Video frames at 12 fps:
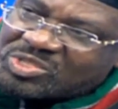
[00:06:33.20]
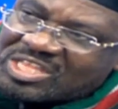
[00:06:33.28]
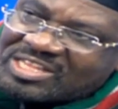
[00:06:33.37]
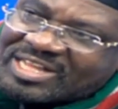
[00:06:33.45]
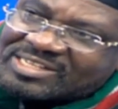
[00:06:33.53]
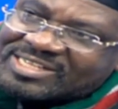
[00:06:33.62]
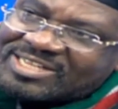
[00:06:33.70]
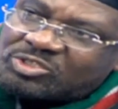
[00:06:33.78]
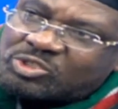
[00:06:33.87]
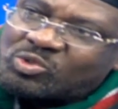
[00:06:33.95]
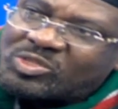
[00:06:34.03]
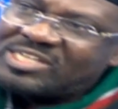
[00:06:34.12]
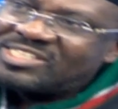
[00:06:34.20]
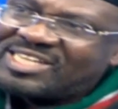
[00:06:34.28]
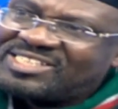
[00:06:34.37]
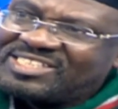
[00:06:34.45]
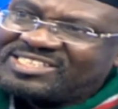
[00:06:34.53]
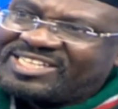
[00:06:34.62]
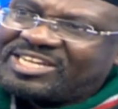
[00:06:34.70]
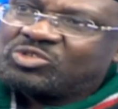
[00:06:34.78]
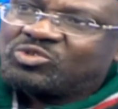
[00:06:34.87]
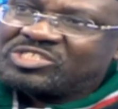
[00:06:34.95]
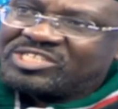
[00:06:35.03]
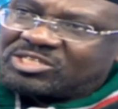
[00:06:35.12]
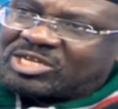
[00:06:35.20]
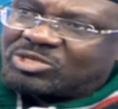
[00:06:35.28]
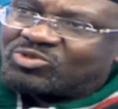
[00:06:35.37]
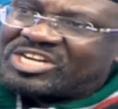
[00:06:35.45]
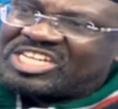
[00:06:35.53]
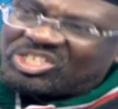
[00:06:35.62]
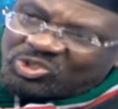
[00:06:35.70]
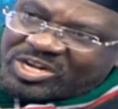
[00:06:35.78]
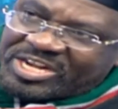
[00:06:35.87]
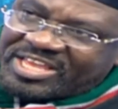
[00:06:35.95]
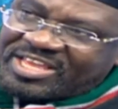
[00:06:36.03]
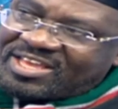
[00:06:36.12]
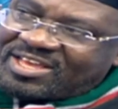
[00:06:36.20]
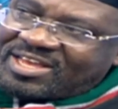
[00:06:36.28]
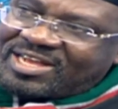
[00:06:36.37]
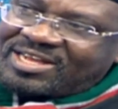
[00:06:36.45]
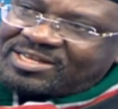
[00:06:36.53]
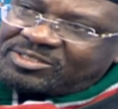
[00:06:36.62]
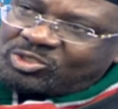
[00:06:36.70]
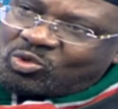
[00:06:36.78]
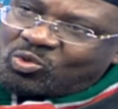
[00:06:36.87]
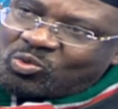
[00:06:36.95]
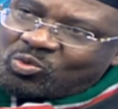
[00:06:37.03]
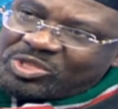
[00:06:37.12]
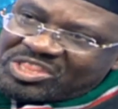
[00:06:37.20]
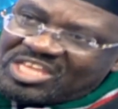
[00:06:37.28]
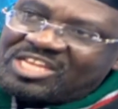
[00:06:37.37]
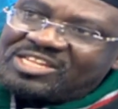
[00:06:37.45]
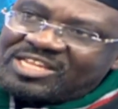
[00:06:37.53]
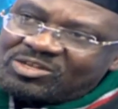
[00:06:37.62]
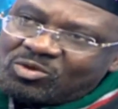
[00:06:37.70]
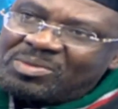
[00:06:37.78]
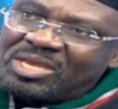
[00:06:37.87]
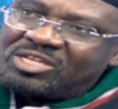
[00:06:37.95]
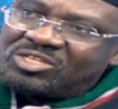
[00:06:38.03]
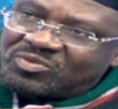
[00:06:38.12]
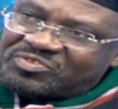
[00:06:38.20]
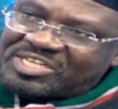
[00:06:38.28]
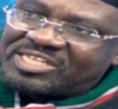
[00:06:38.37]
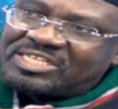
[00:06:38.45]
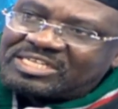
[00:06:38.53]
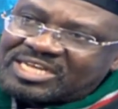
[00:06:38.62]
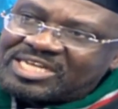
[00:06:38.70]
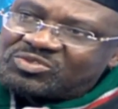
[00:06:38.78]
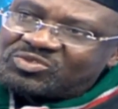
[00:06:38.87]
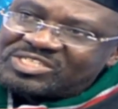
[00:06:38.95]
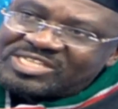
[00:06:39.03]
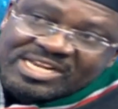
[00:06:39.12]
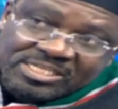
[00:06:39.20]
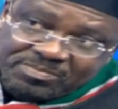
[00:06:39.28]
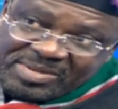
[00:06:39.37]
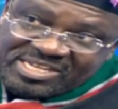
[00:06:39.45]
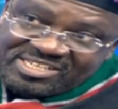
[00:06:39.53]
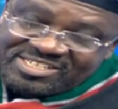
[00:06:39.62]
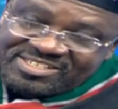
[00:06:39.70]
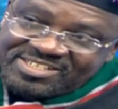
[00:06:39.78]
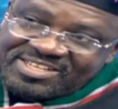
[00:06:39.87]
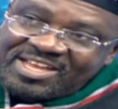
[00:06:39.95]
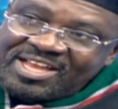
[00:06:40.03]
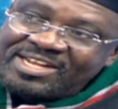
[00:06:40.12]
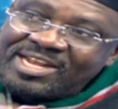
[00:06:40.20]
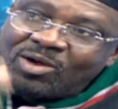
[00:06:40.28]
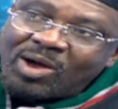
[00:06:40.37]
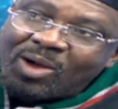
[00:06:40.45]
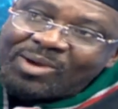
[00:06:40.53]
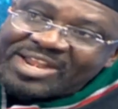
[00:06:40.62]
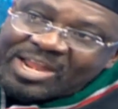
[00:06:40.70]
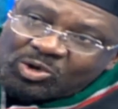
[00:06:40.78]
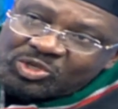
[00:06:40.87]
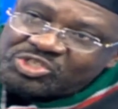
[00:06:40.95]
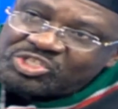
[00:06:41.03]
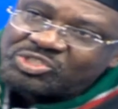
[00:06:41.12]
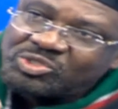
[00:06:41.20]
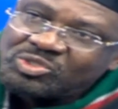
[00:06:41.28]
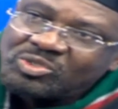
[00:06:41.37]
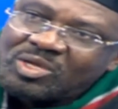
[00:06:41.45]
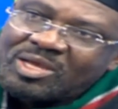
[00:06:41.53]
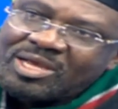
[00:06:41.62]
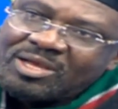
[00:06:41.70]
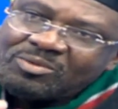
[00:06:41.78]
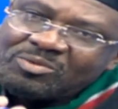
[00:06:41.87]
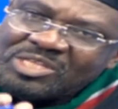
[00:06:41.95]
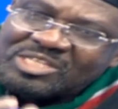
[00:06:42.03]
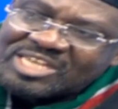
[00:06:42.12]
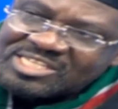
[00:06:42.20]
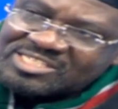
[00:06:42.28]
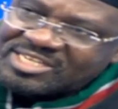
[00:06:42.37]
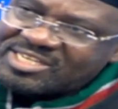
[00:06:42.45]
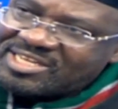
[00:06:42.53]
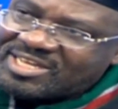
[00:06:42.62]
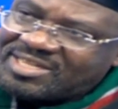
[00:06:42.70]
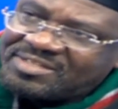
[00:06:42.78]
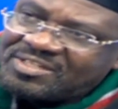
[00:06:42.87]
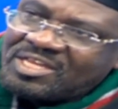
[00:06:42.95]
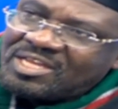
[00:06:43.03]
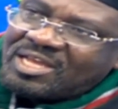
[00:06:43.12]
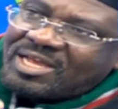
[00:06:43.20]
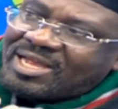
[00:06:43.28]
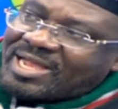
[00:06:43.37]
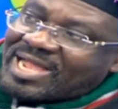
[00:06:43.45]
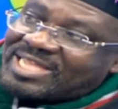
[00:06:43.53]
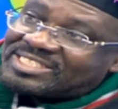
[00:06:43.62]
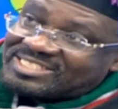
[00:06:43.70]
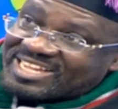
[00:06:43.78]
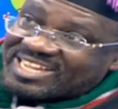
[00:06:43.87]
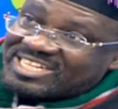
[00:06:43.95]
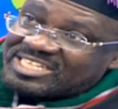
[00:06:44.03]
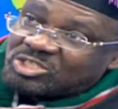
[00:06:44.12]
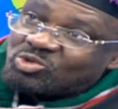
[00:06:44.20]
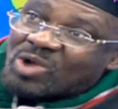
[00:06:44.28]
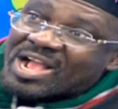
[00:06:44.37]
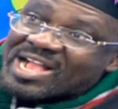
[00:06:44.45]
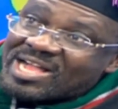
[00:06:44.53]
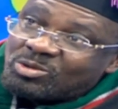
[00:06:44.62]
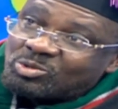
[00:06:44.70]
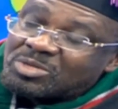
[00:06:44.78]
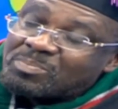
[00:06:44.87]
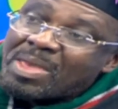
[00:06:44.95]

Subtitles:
within that country so that certain territories that are traditionally within the domains of certain countries are respected. Now, our negotiation with Tanzania has taken into account